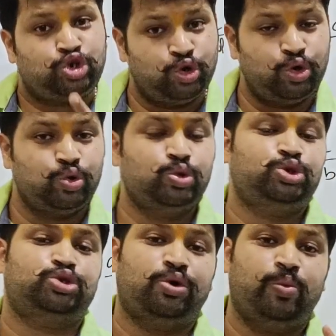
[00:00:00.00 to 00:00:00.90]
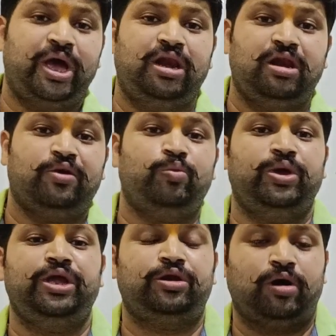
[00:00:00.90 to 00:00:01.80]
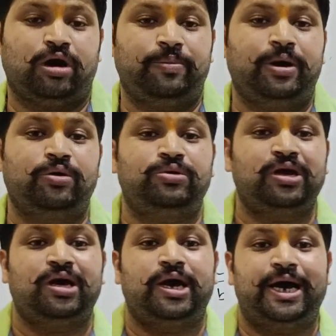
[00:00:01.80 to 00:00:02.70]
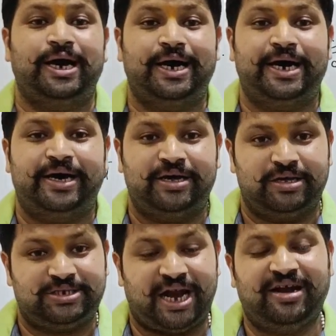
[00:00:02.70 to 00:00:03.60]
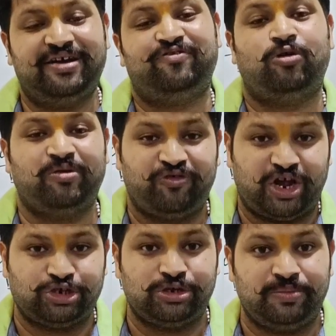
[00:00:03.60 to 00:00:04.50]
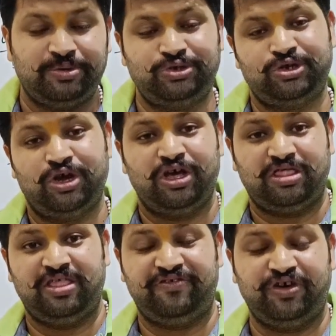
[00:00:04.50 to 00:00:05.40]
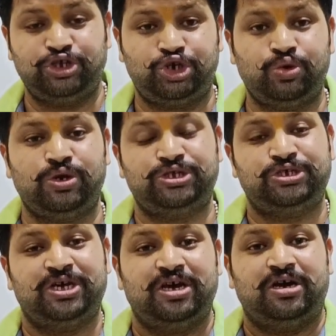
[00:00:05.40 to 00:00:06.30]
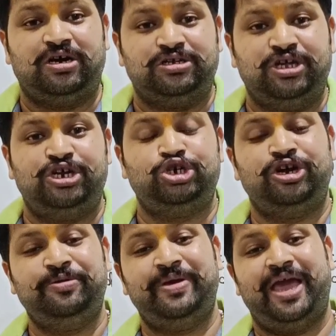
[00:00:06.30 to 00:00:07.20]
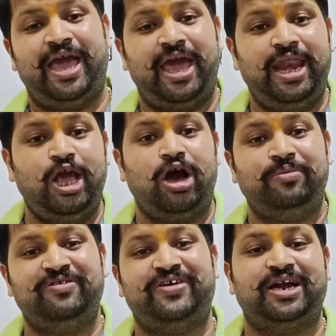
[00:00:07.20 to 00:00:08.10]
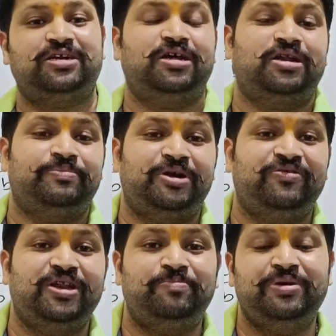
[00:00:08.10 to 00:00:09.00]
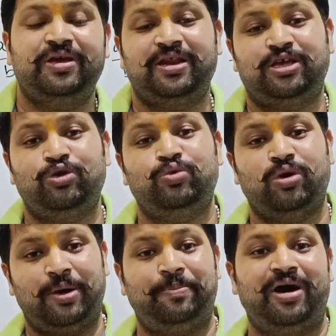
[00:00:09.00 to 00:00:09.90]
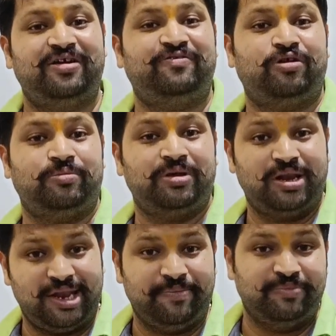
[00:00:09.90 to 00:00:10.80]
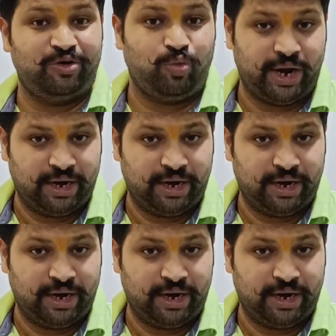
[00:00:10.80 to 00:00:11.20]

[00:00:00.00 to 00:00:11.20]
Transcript: rules when we talk about standard form of rational numbers. The first rule is, there shouldn't be any common factor between P and Q apart from number 1,